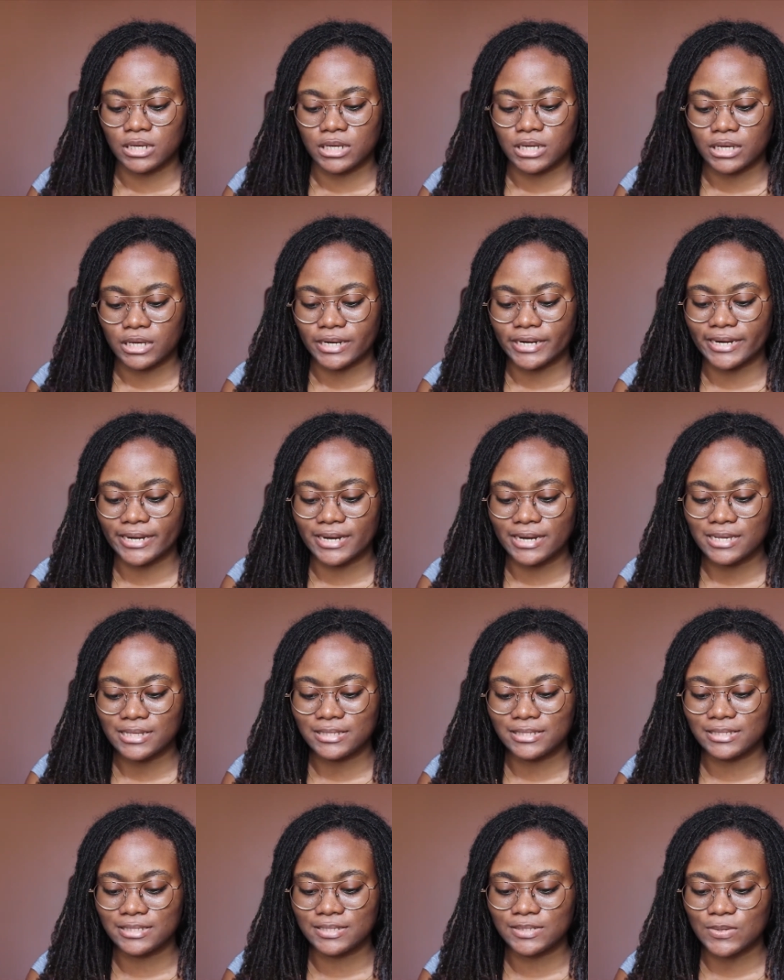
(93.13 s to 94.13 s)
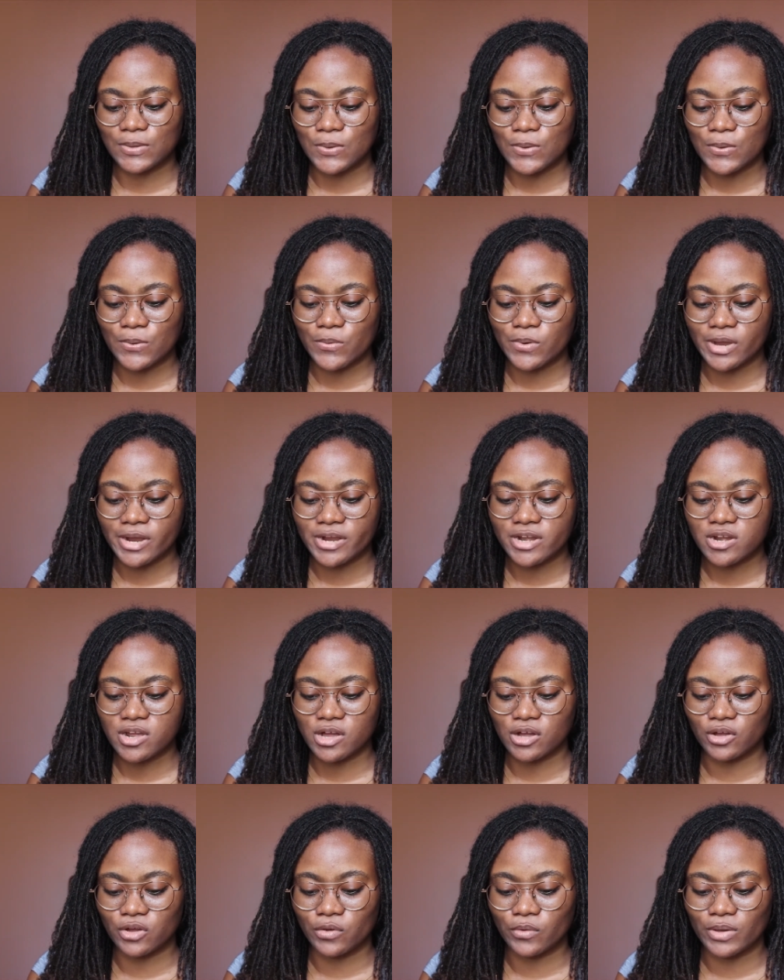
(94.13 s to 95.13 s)
Alright, so we're
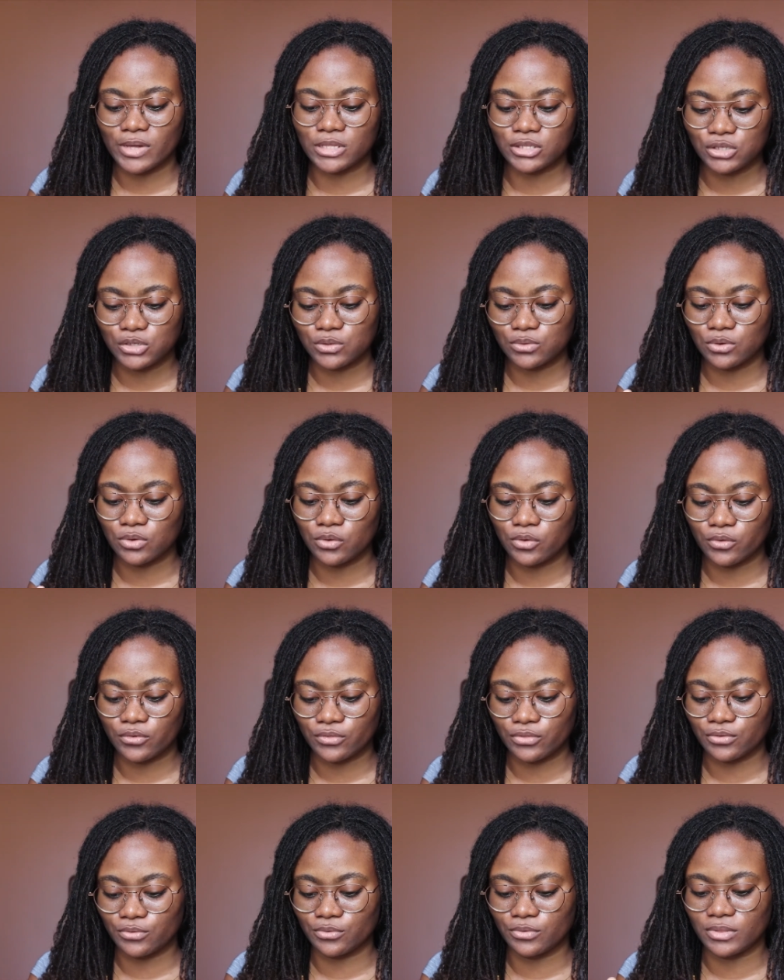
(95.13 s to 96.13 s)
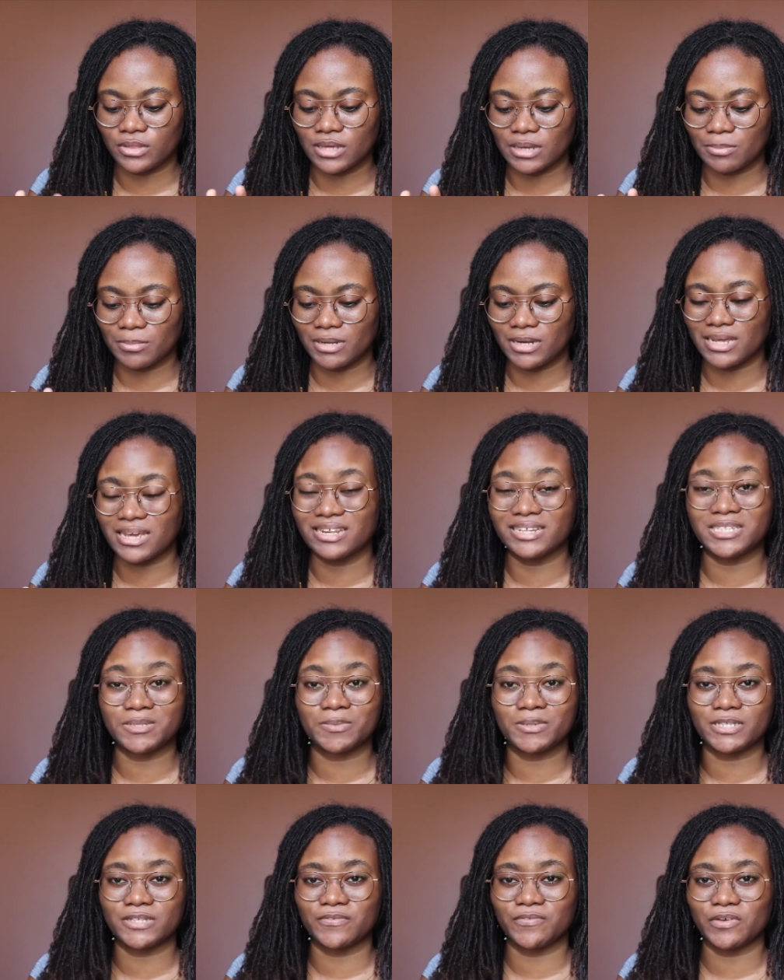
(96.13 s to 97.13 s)
not going to go through them in any
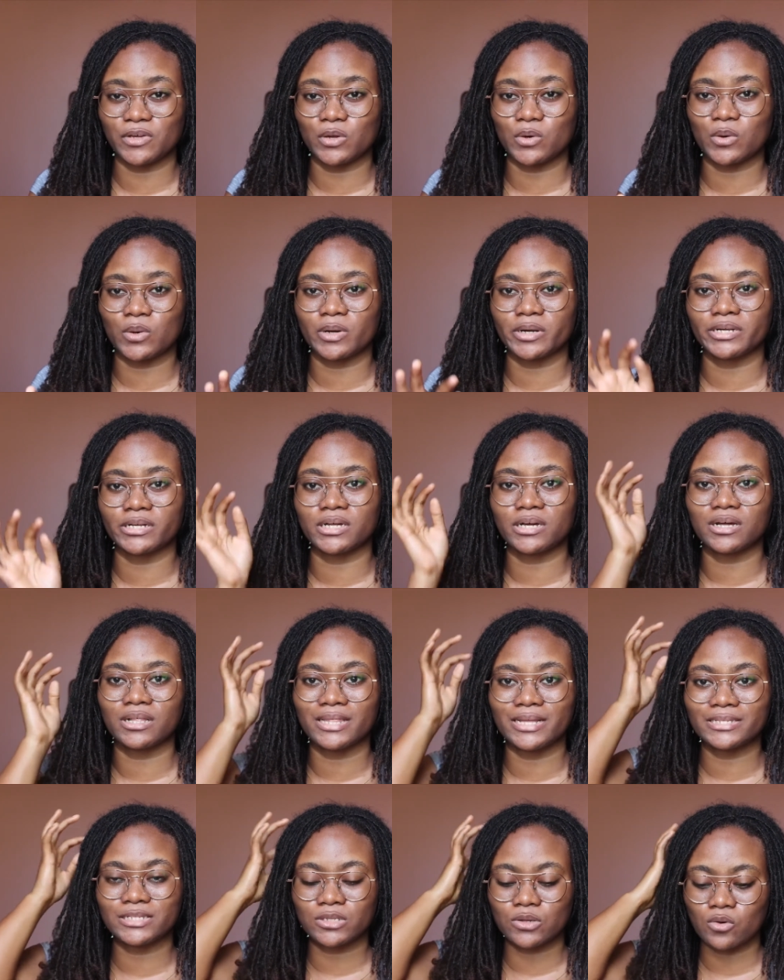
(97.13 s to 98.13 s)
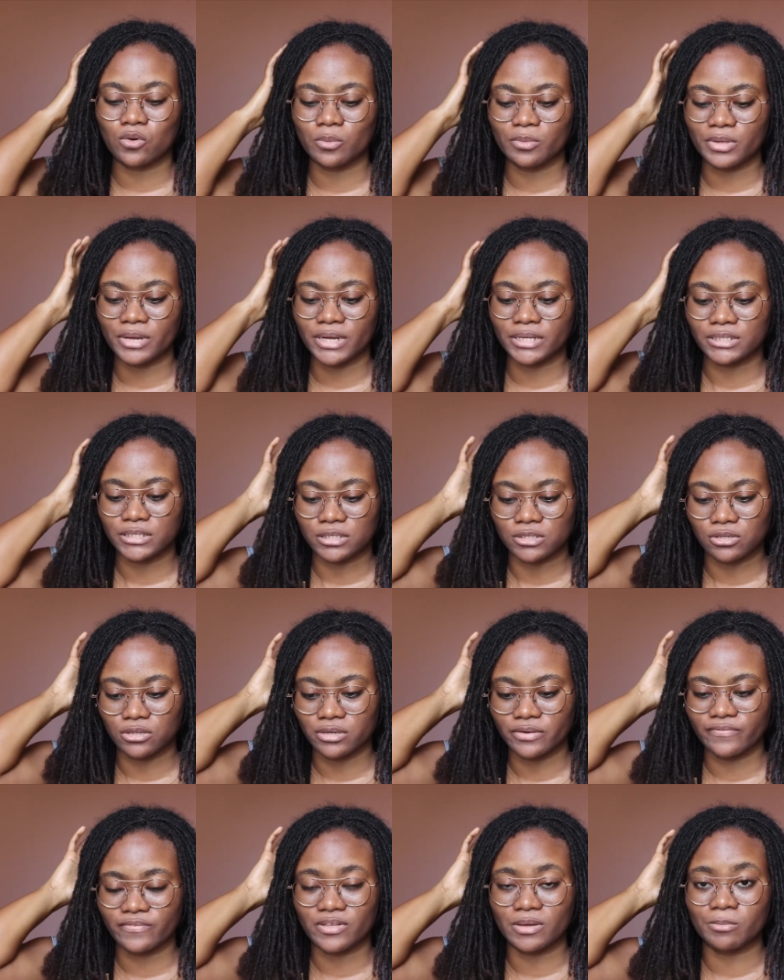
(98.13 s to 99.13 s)
specific order. Let's hope that none
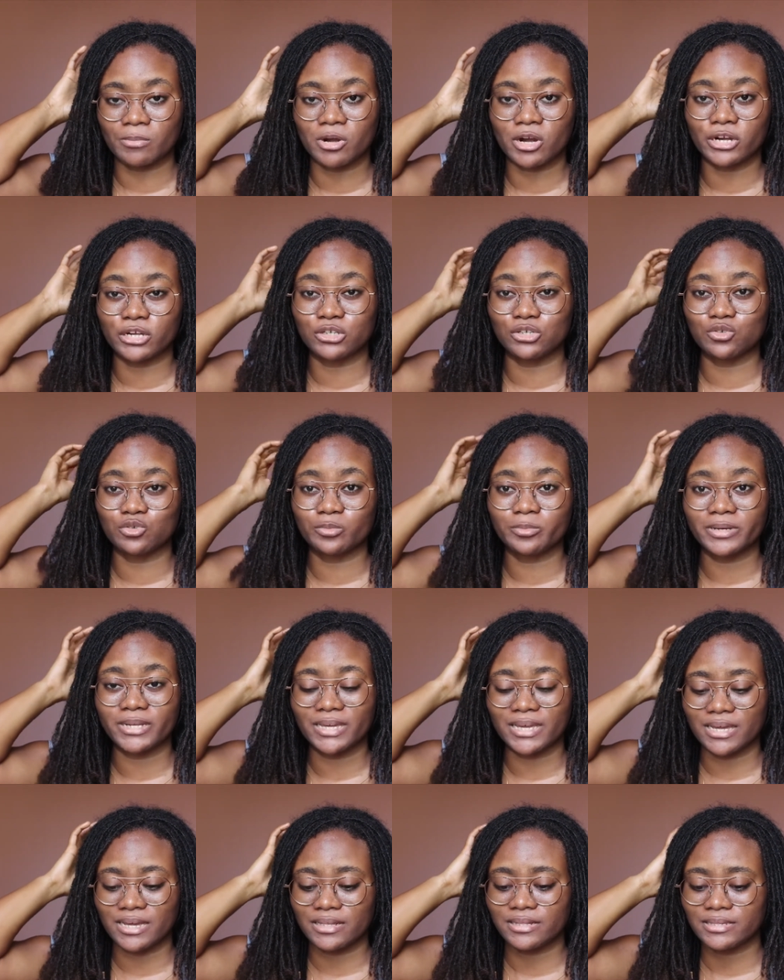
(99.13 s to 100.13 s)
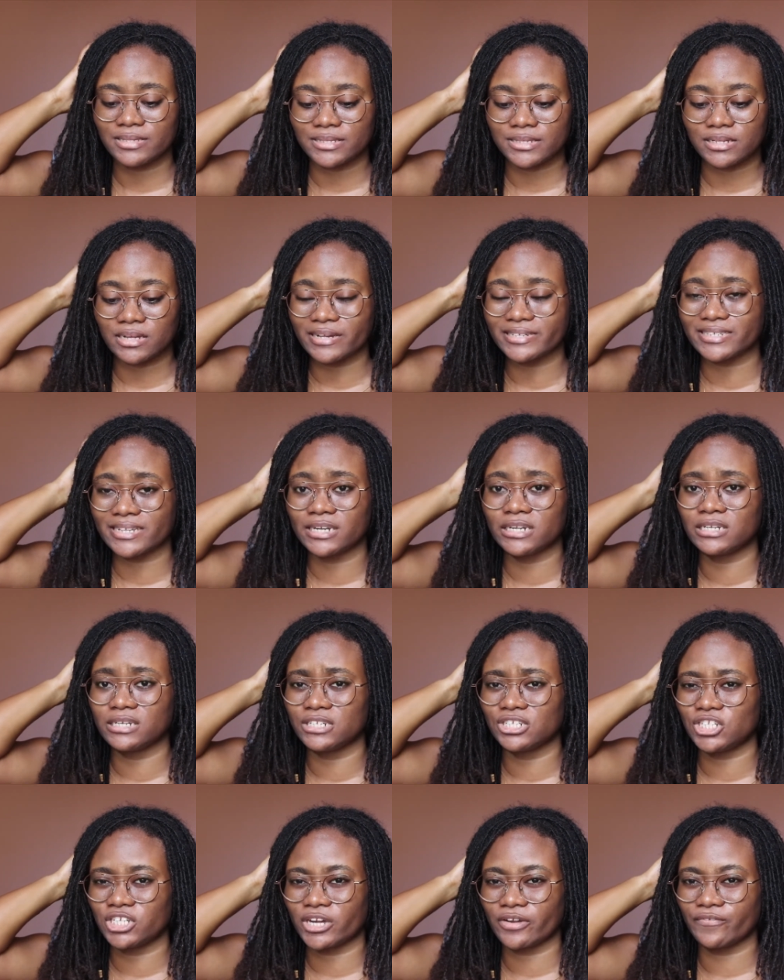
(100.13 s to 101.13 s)
of them are duplicates, because I
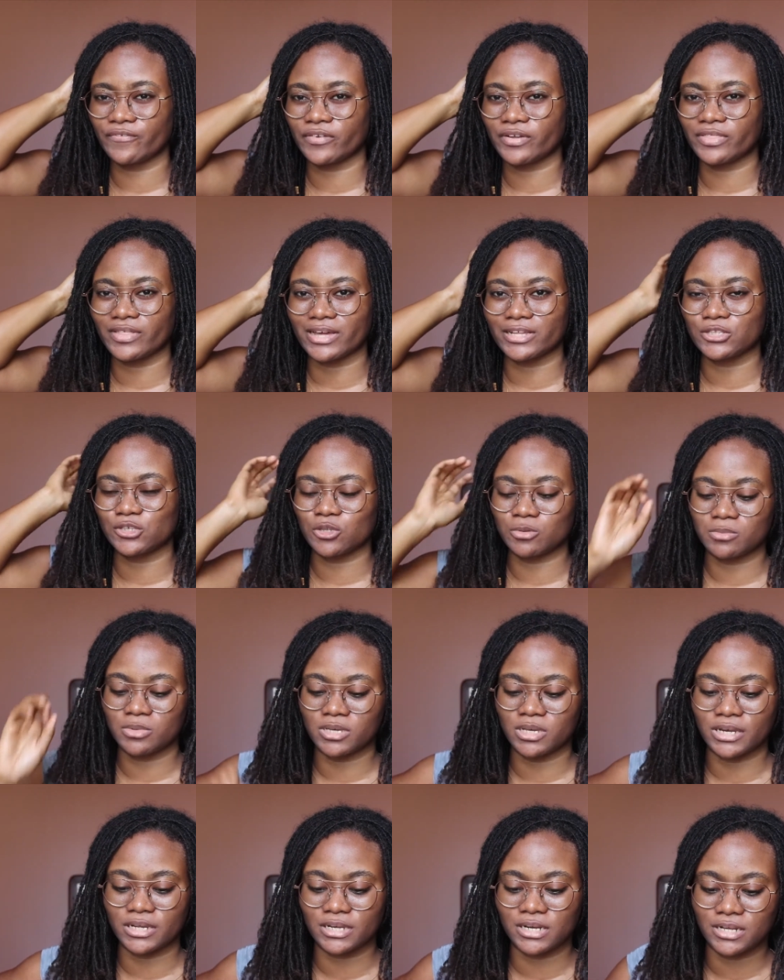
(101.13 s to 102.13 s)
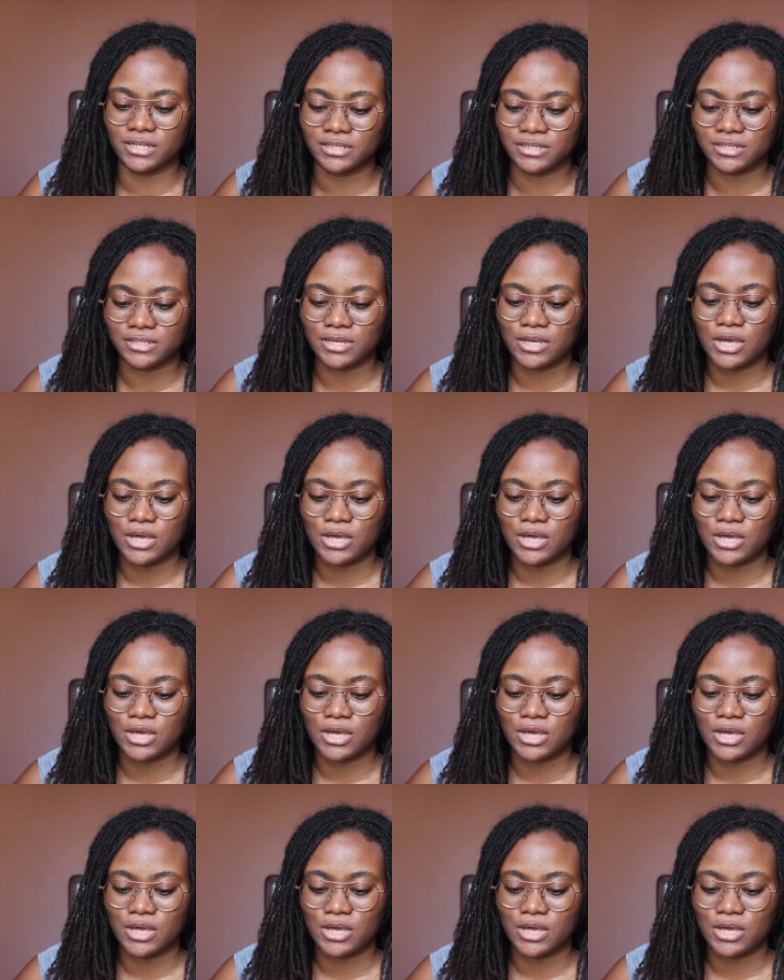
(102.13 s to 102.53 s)
didn't check for that, to be honest.